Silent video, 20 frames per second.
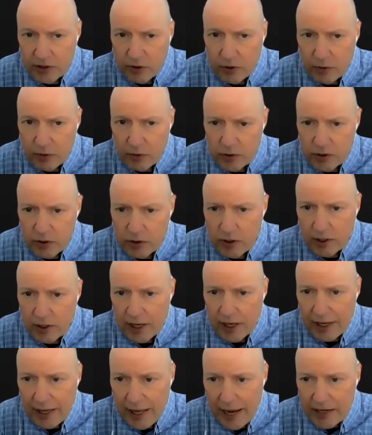Those are the
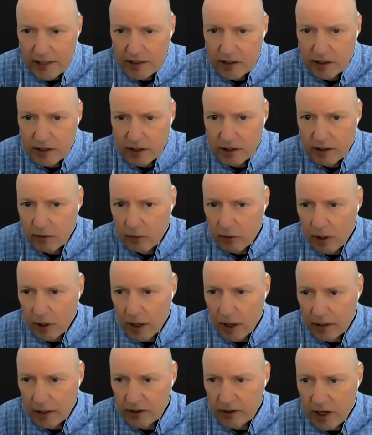classic
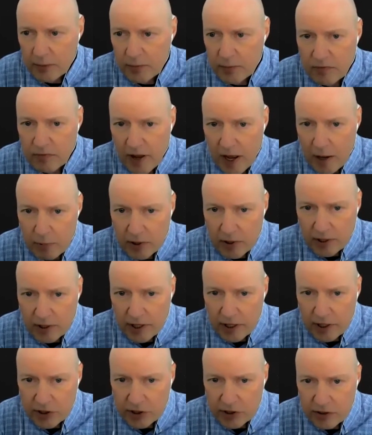types of
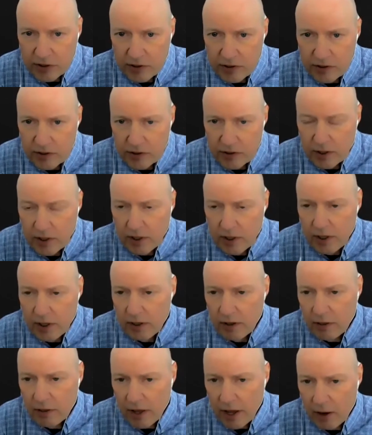applications
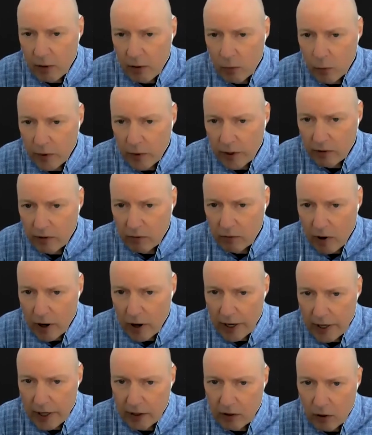that we
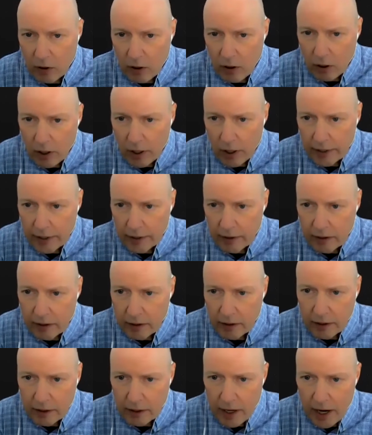run on
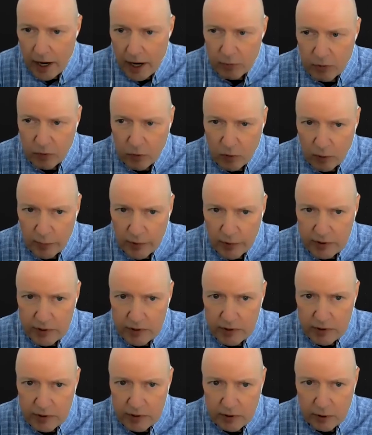high
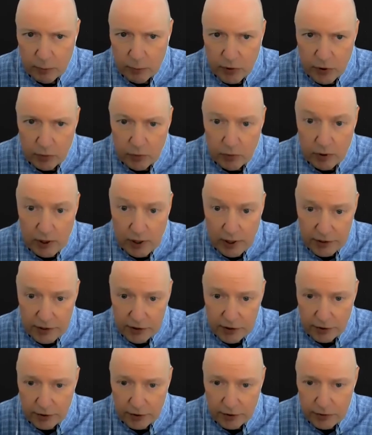performance compute
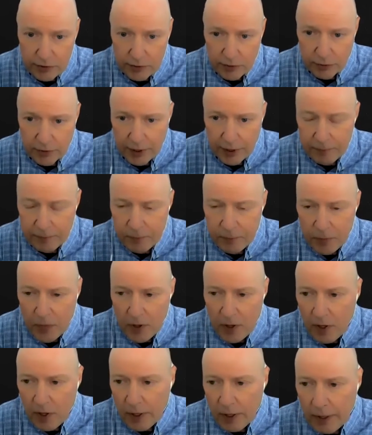clusters. Okay,
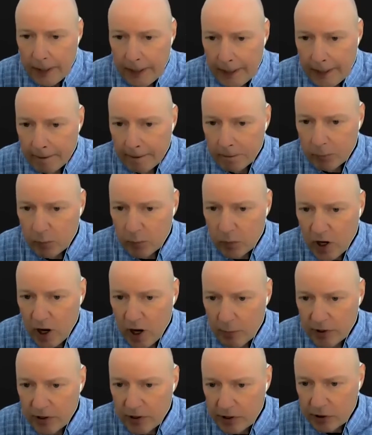
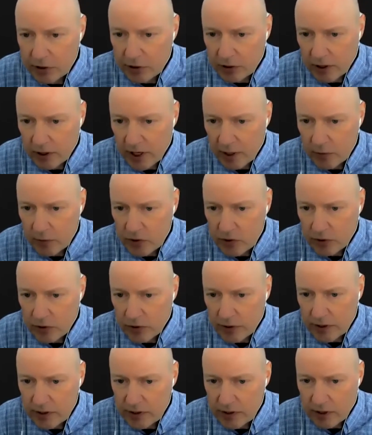computational
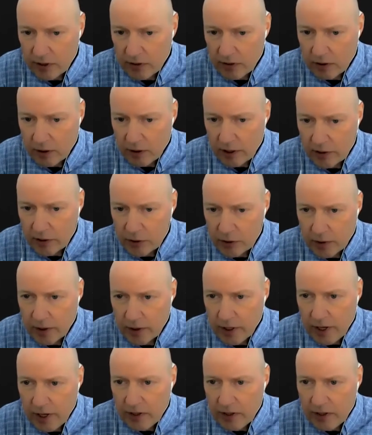chemistry is another large one.